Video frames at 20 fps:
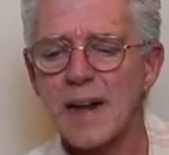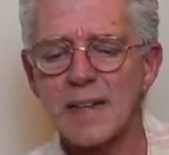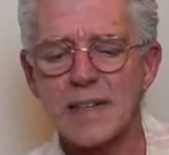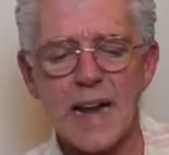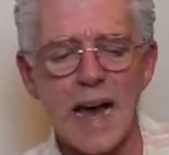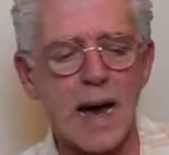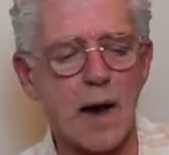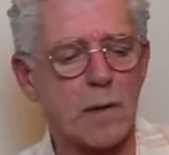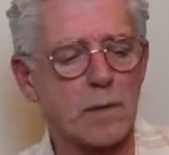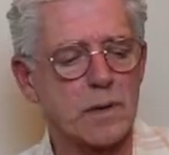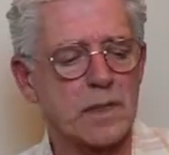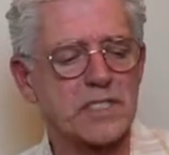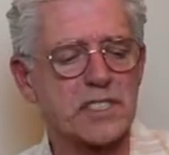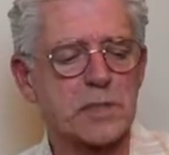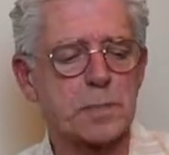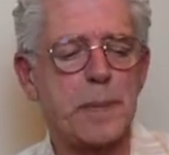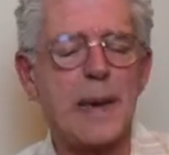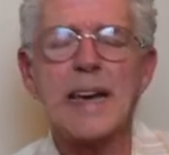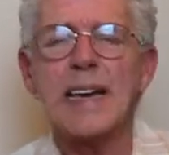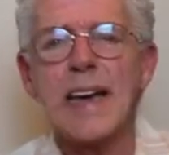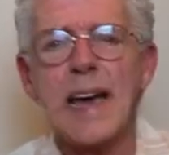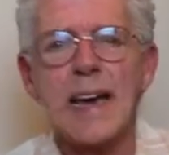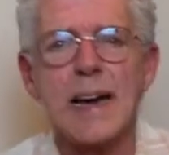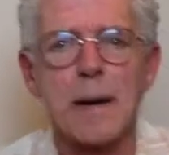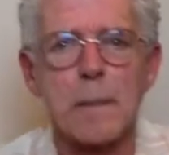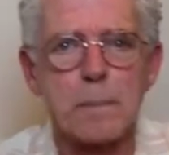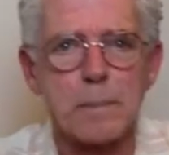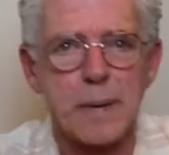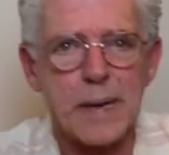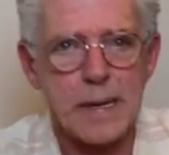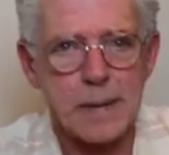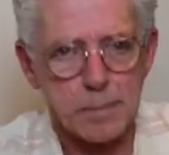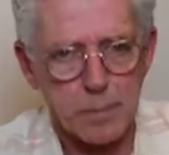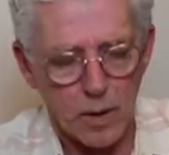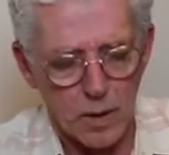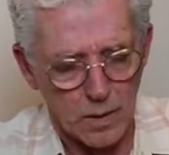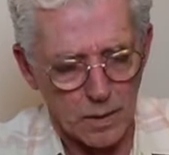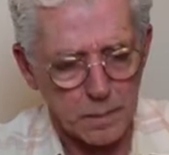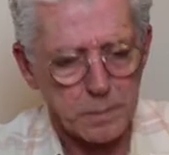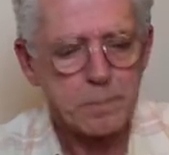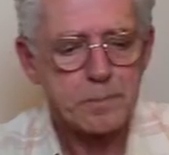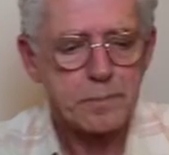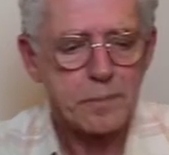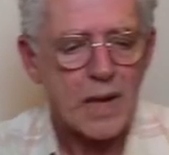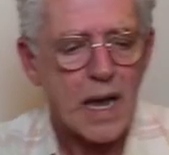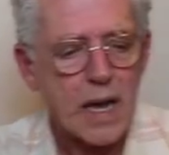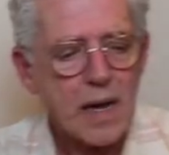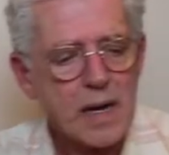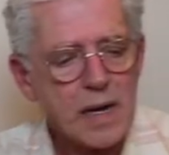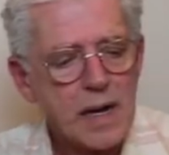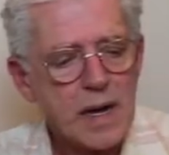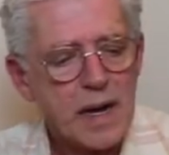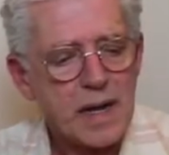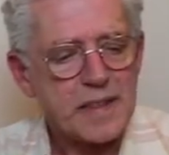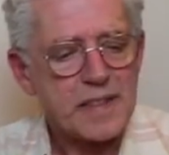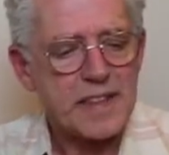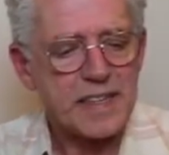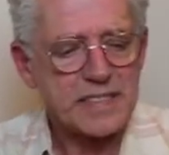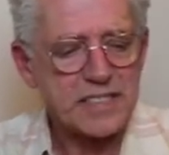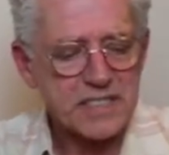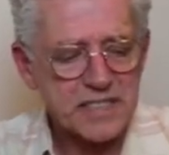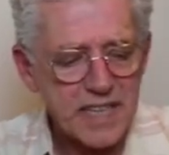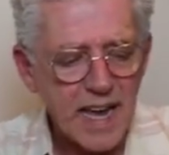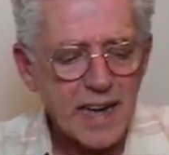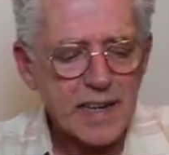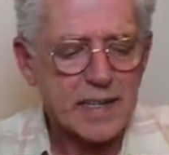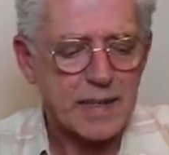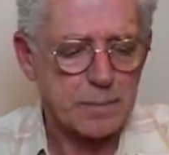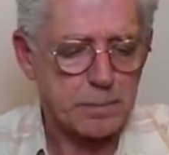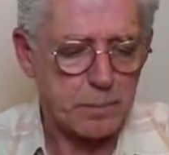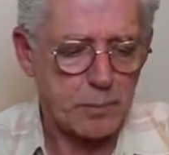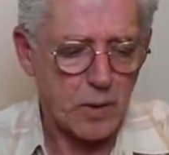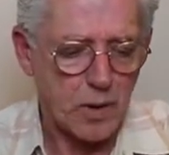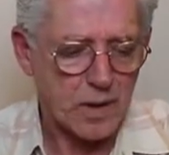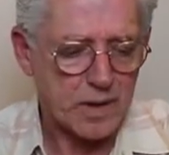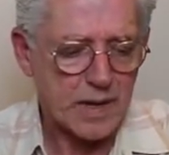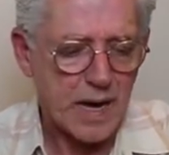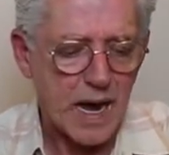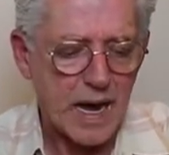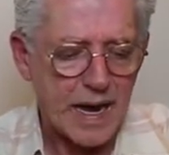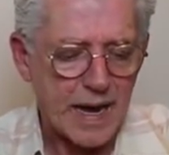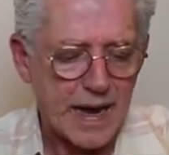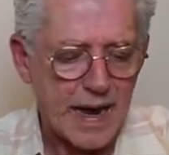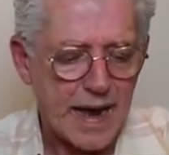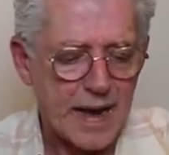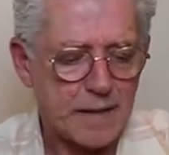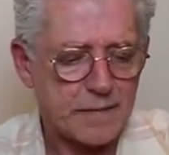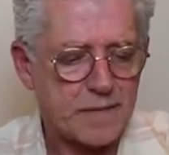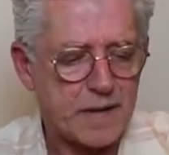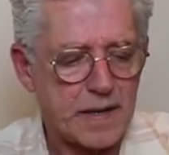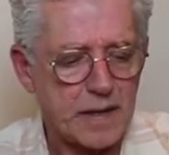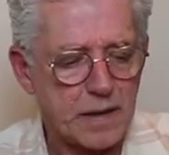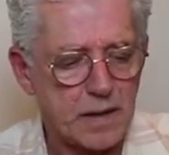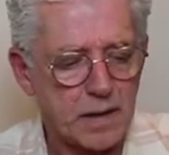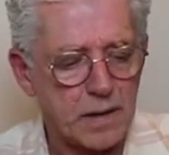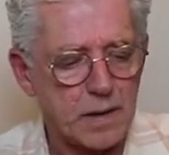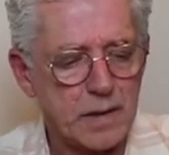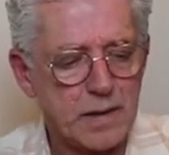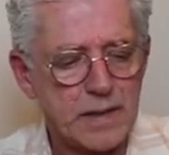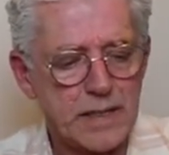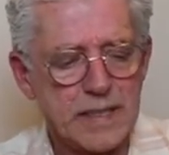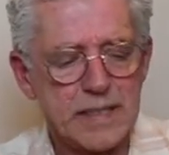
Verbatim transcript: Now, speaking of people, the second book I have here